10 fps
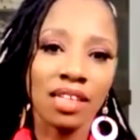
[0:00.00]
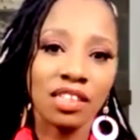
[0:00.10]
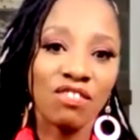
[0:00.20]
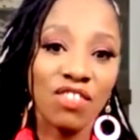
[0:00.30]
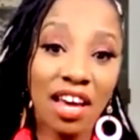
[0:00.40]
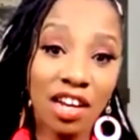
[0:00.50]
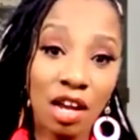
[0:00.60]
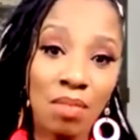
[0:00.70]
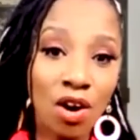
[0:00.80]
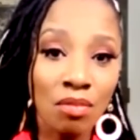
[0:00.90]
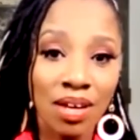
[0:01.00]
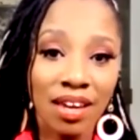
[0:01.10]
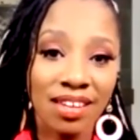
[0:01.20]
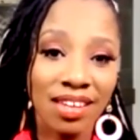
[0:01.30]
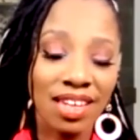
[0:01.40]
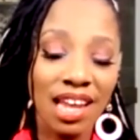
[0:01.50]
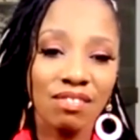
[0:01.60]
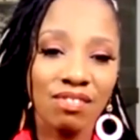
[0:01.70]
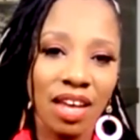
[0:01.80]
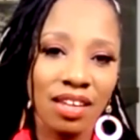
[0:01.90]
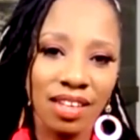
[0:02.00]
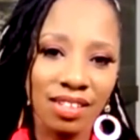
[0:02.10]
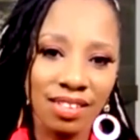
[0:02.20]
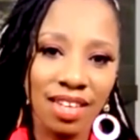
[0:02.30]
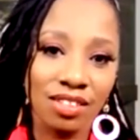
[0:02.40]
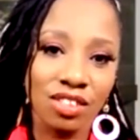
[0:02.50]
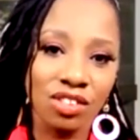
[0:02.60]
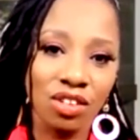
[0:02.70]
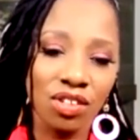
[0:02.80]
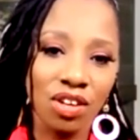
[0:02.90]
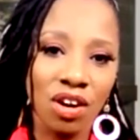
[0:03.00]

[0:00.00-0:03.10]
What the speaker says: a defining moment in your life, like that Dr. Tony